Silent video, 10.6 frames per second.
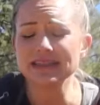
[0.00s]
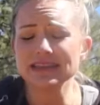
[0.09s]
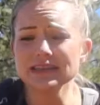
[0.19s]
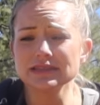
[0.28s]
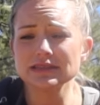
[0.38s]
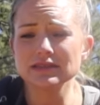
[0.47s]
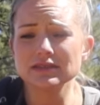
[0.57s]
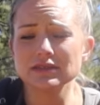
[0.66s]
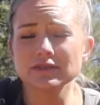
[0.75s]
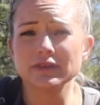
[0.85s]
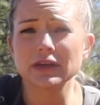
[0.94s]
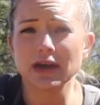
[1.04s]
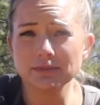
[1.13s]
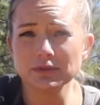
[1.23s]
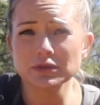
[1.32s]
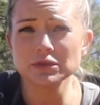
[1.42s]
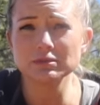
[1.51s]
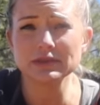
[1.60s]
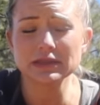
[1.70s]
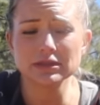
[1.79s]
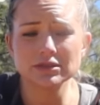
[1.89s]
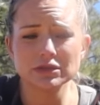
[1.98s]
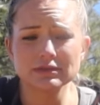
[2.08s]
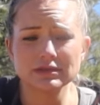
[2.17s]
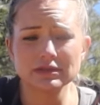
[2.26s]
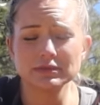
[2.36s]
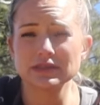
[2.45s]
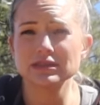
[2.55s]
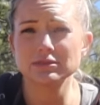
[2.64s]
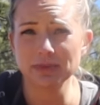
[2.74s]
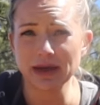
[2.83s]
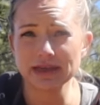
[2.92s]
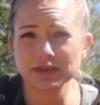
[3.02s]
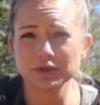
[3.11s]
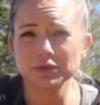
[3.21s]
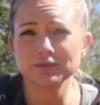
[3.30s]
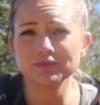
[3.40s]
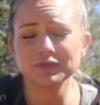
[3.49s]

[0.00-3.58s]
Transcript: think it's easier for couples because you have someone to spot you.